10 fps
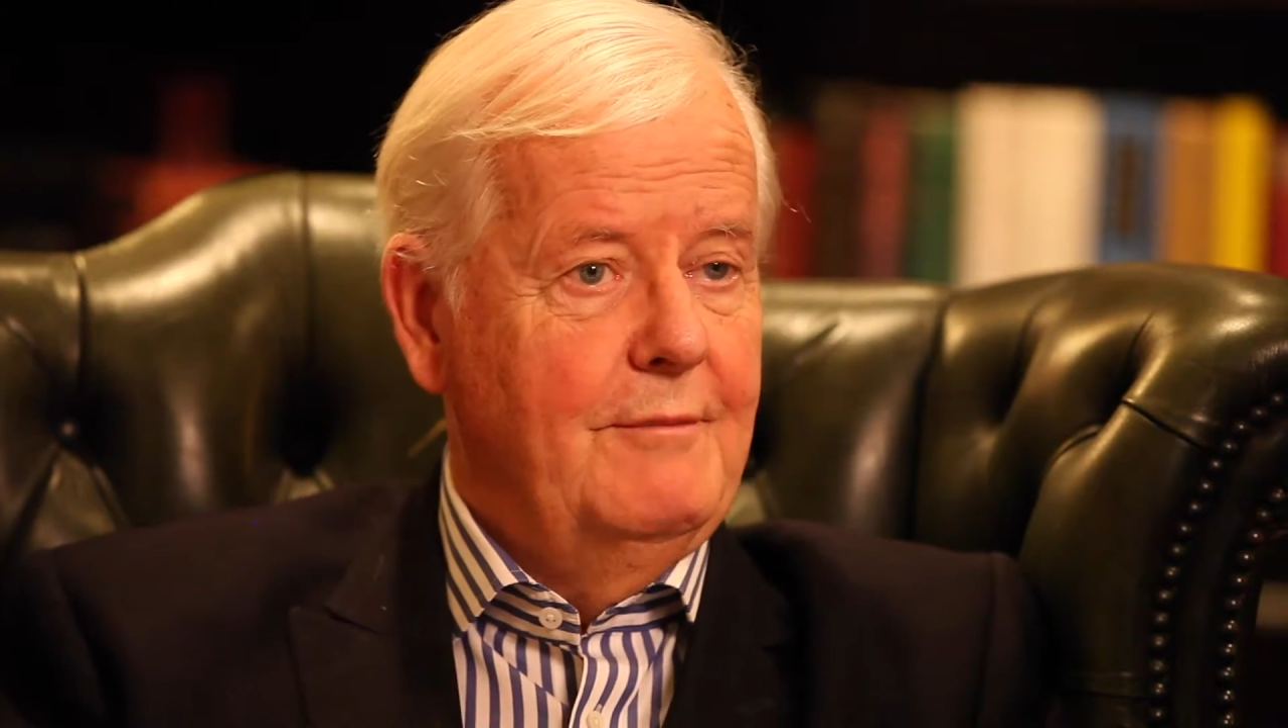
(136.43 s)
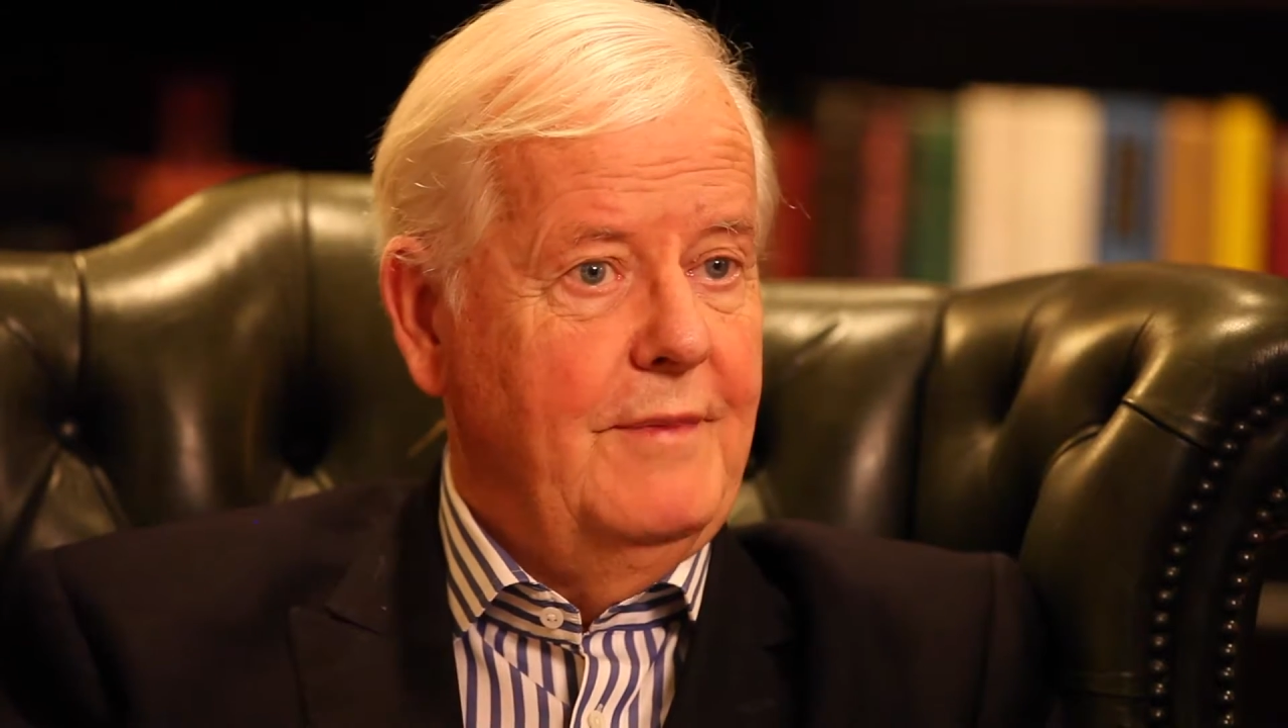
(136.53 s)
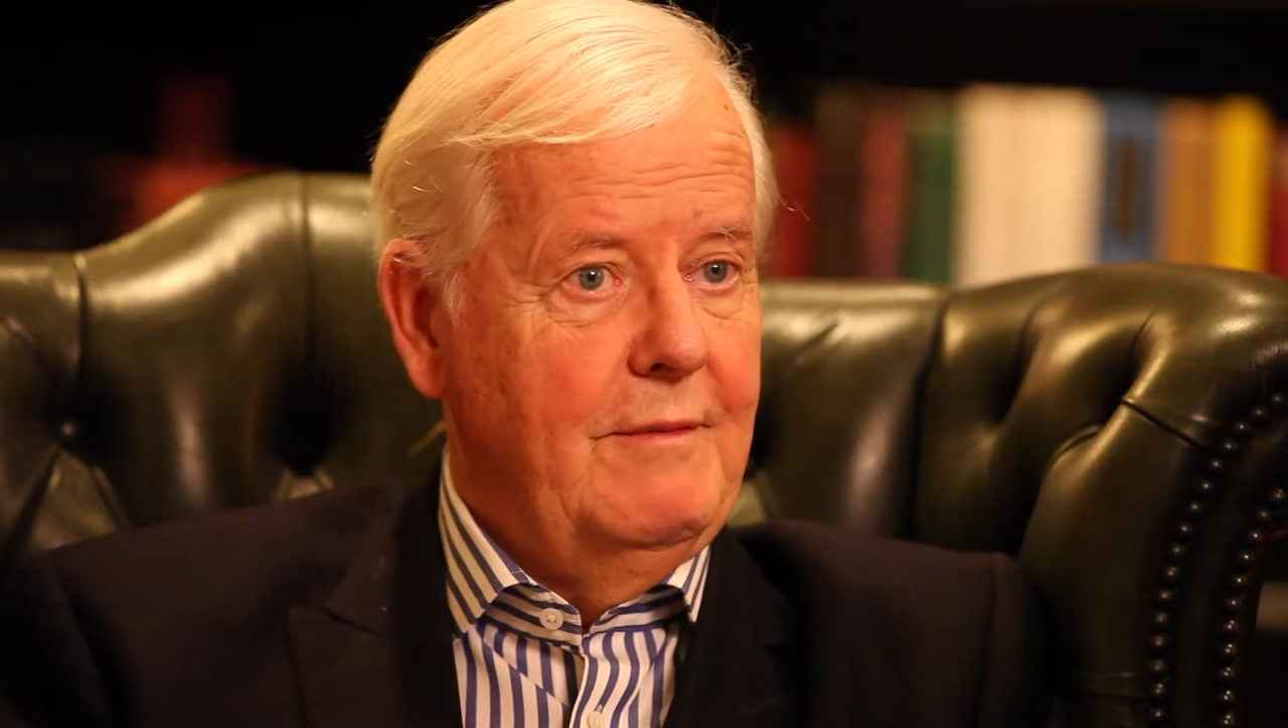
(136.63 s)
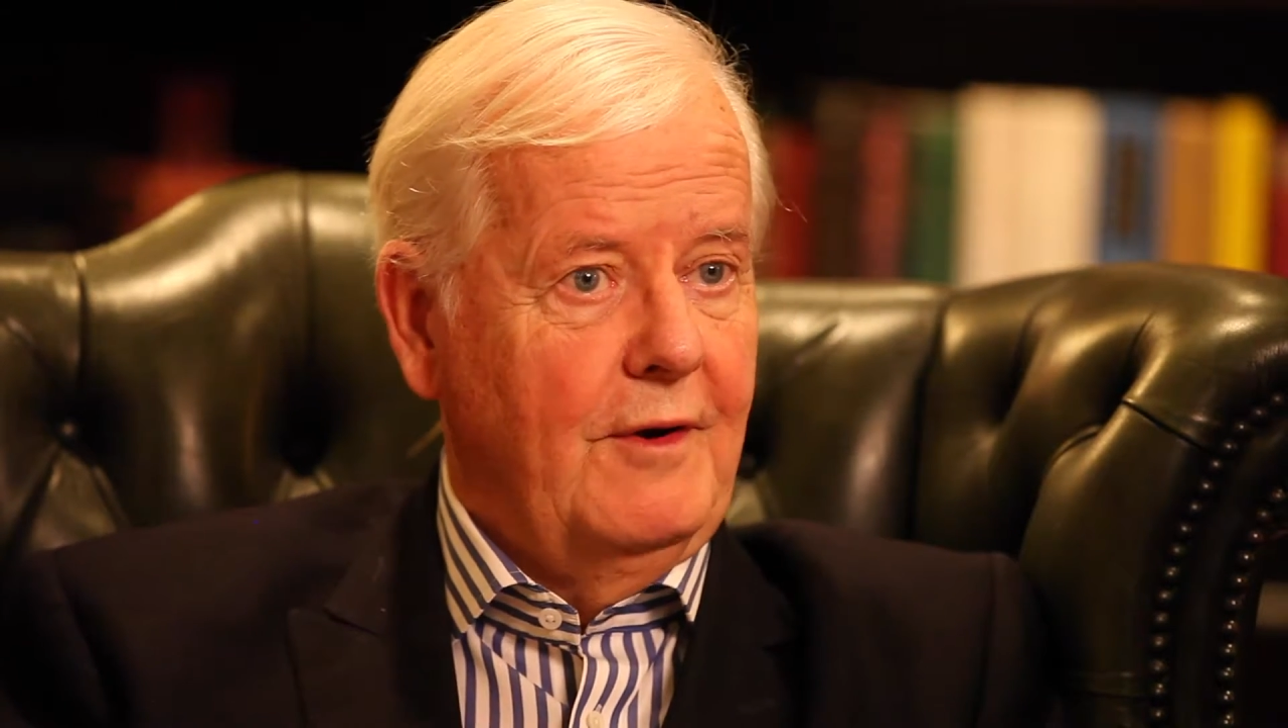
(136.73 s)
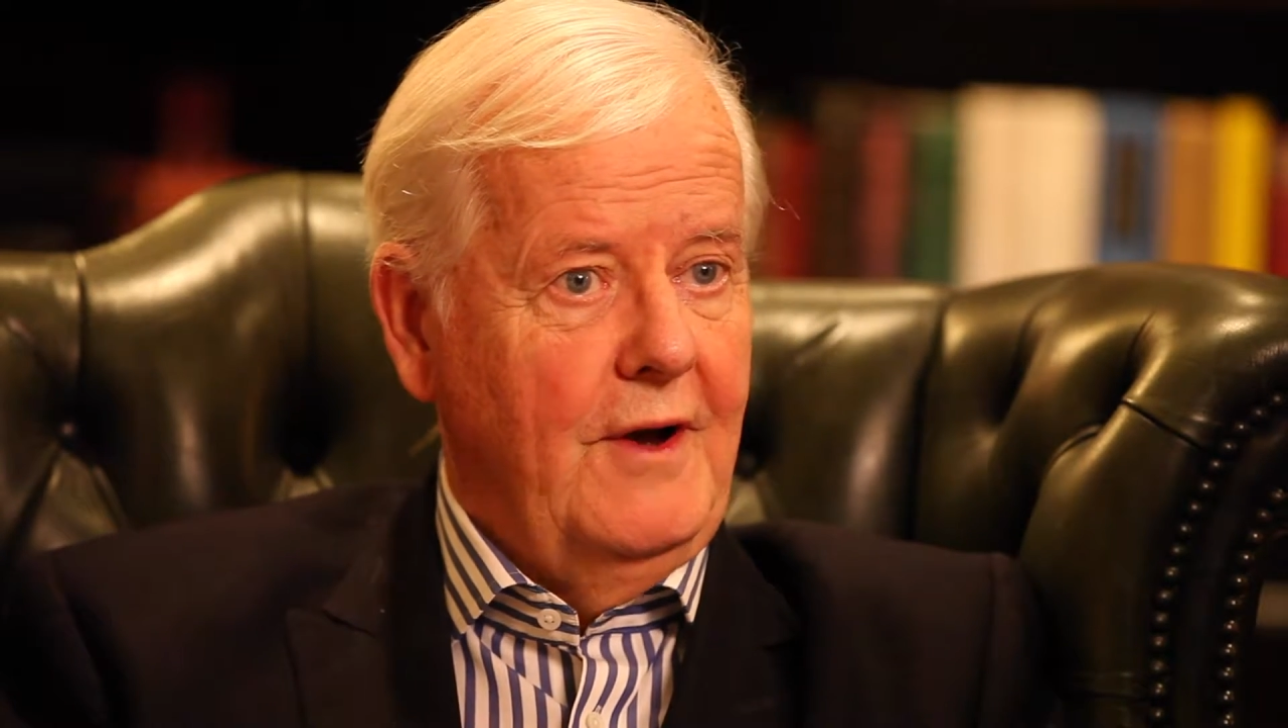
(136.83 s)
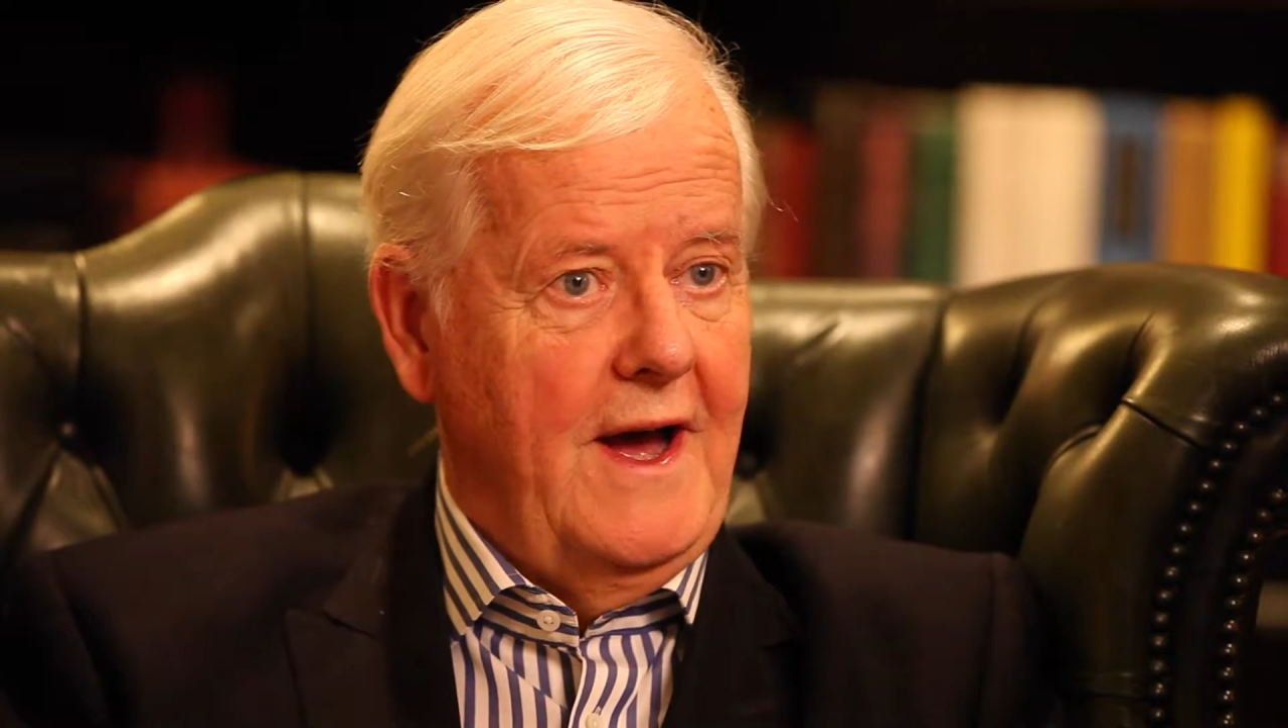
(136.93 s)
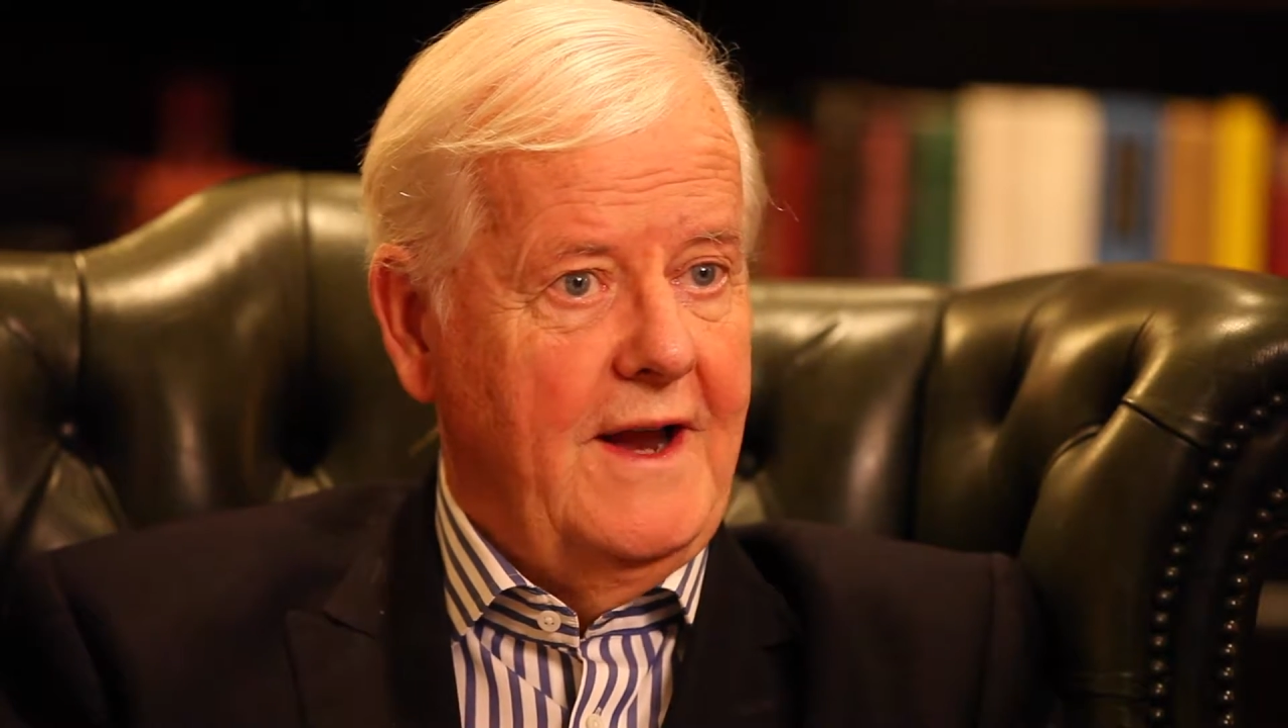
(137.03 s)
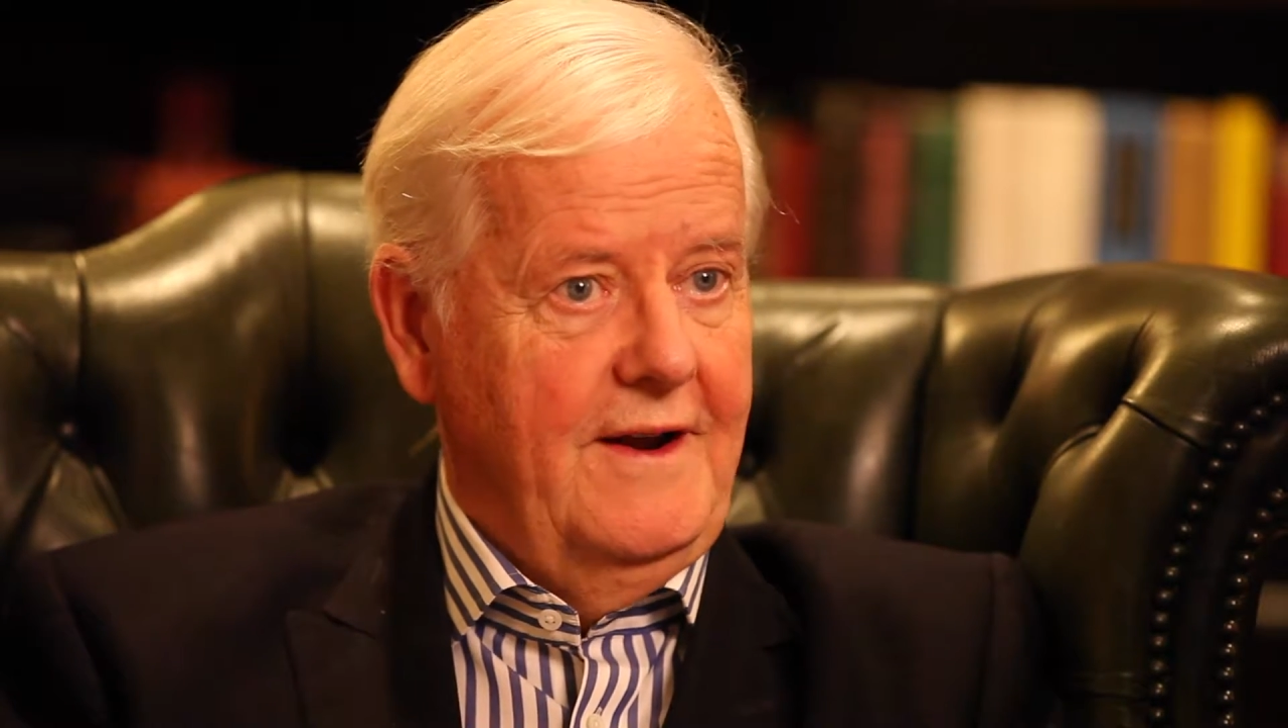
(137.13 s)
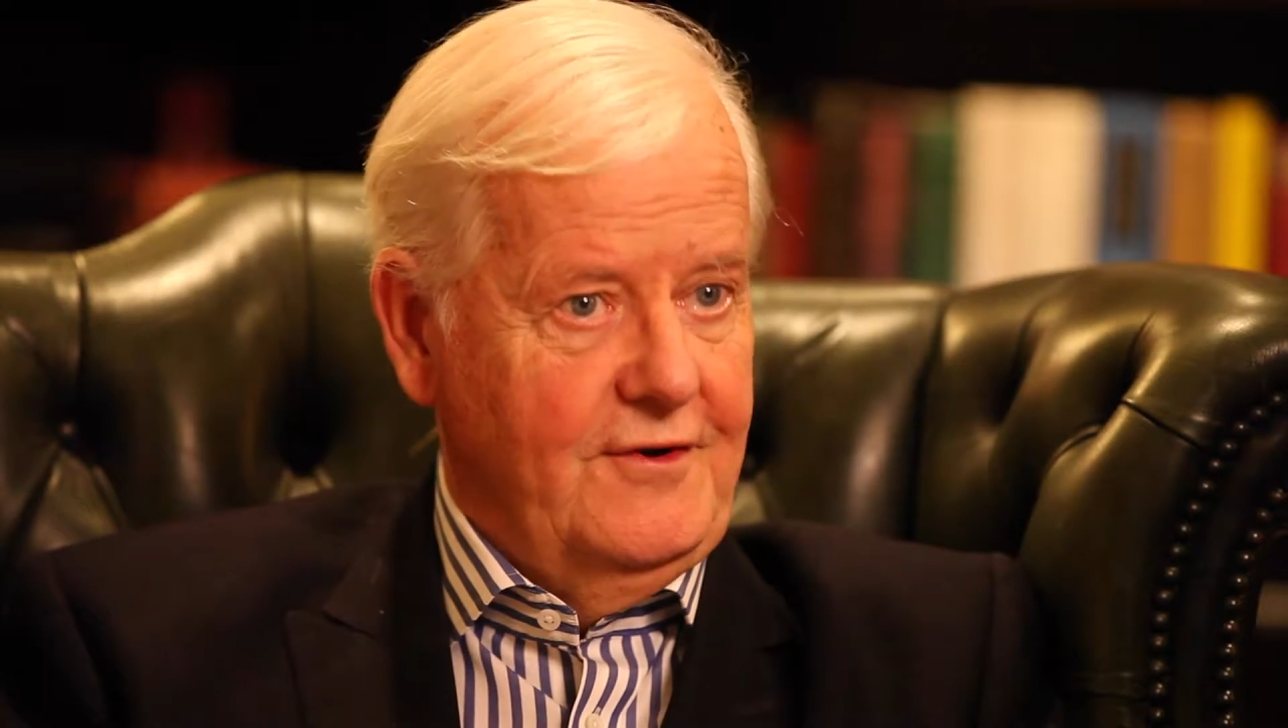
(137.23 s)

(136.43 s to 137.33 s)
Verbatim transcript: people who had